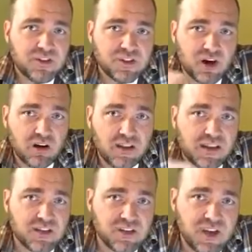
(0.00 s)
Charlie
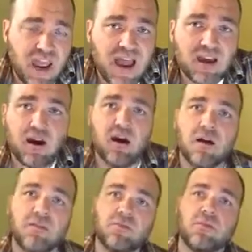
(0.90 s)
and Jack
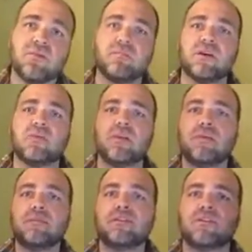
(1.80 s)
are sort of a mirror
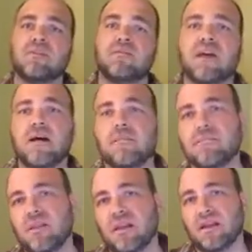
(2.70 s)
image of
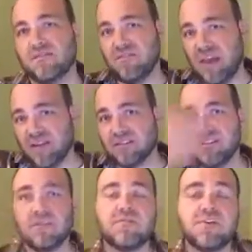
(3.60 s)
them, like advanced
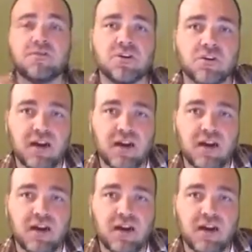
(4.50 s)
in the future.